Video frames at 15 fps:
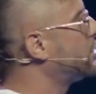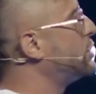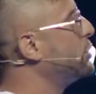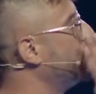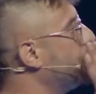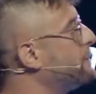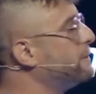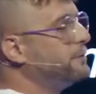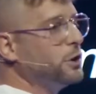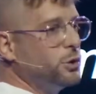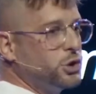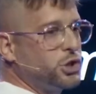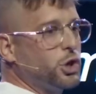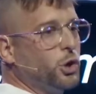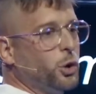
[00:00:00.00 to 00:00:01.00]
to the
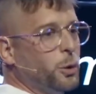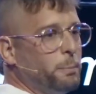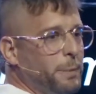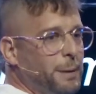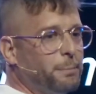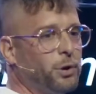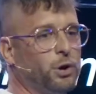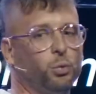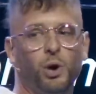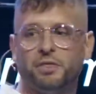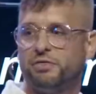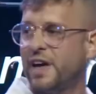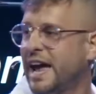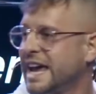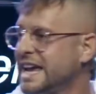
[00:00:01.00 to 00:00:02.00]
future and remember what
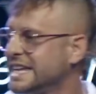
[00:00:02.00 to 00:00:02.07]
he